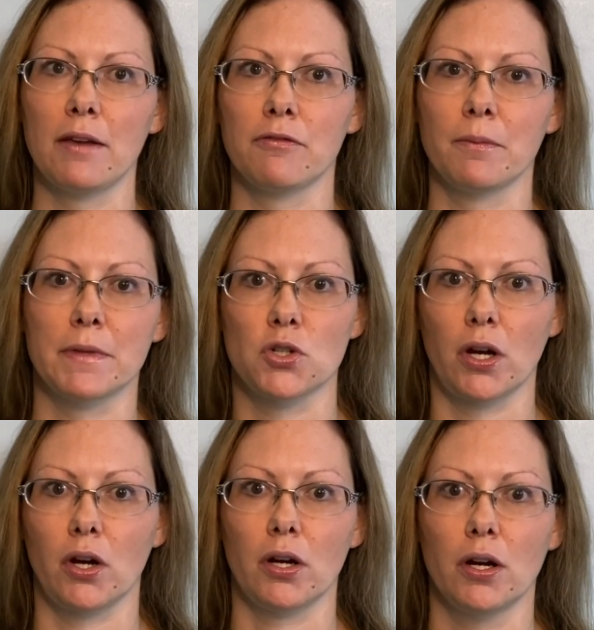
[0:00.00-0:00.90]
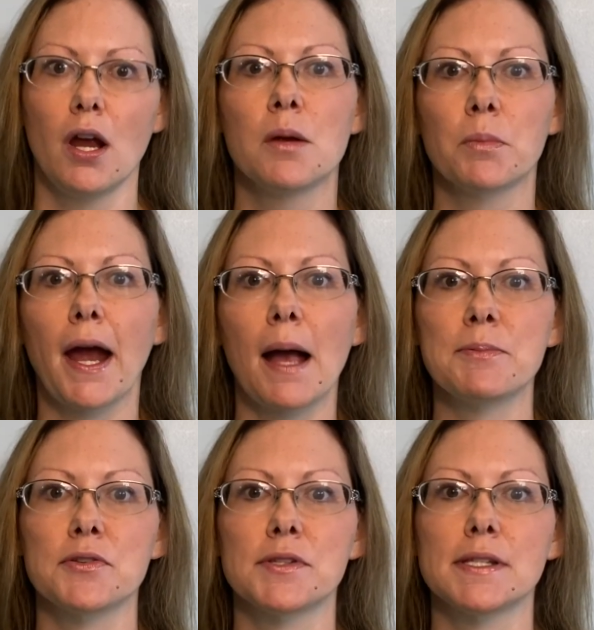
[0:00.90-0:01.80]
from the trigger.
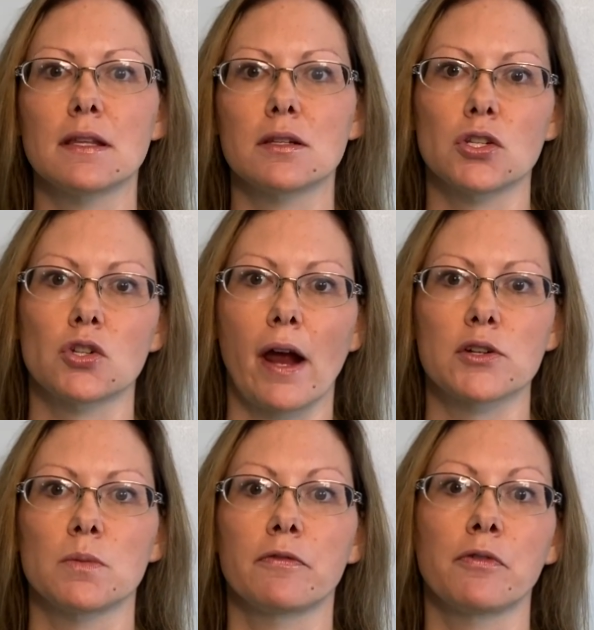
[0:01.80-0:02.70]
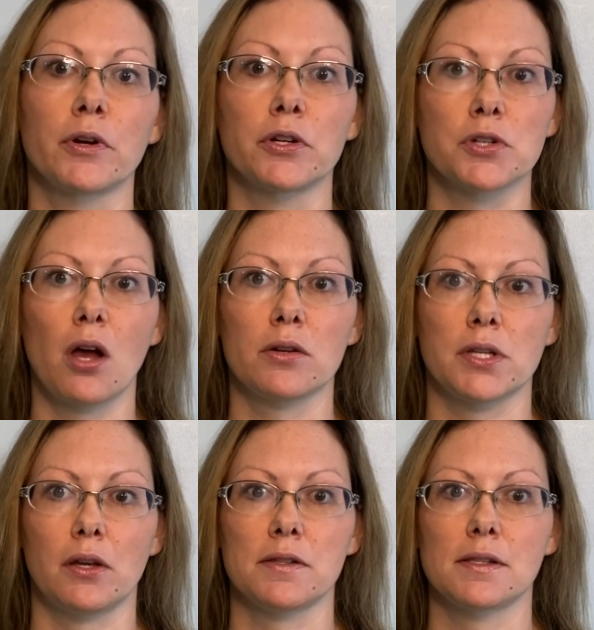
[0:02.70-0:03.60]
Perhaps you see the distraction before your dog
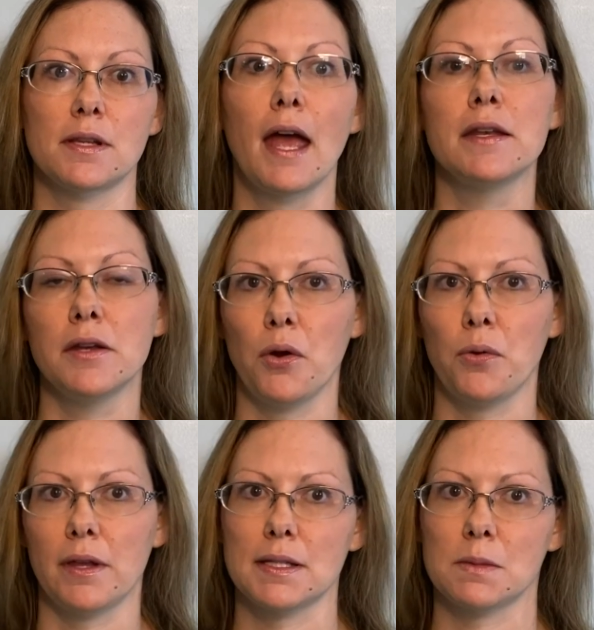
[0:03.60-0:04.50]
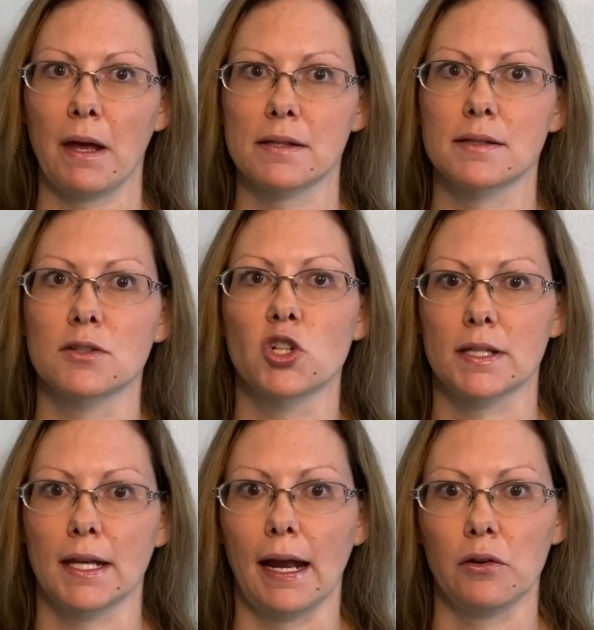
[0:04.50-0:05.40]
does and know that it's best to
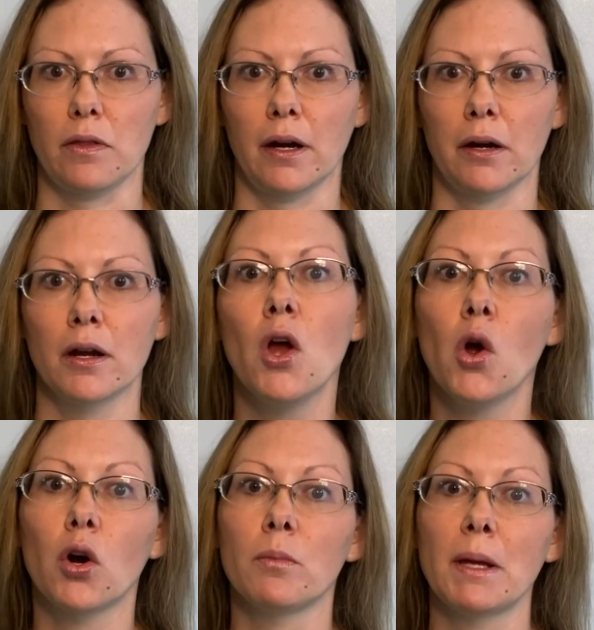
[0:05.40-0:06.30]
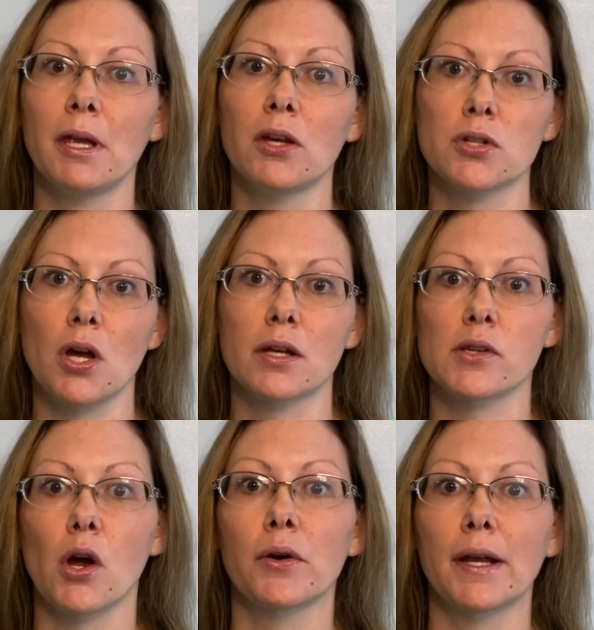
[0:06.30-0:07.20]
just get out of there. Or maybe your dog is
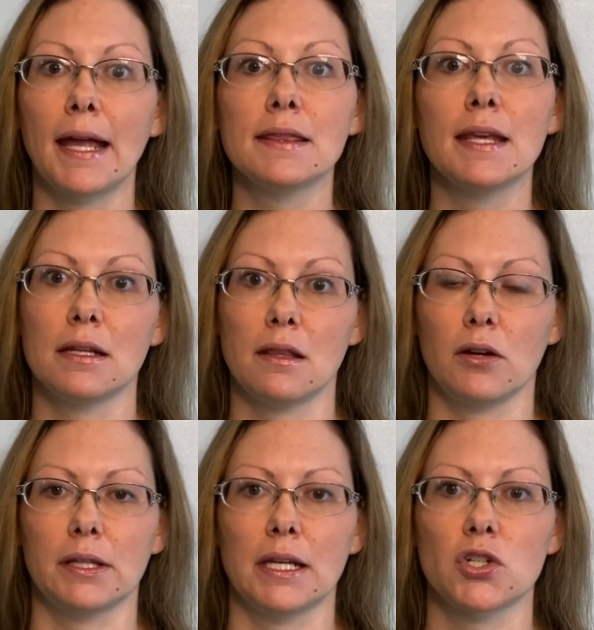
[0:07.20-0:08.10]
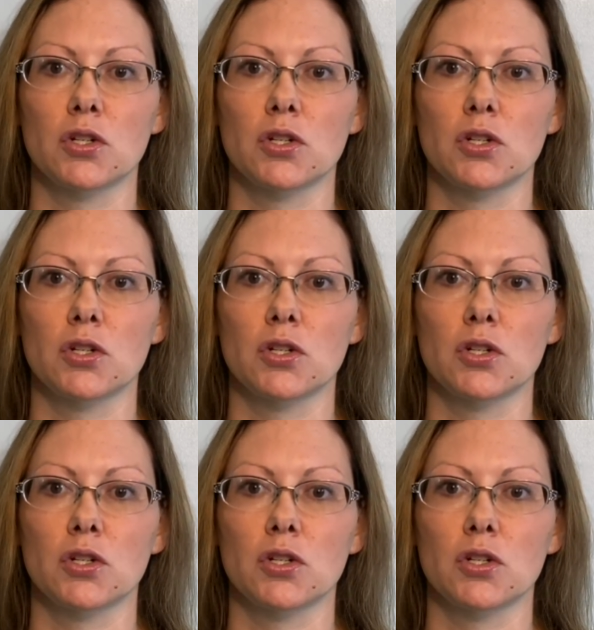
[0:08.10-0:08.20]
already at the end of their leash,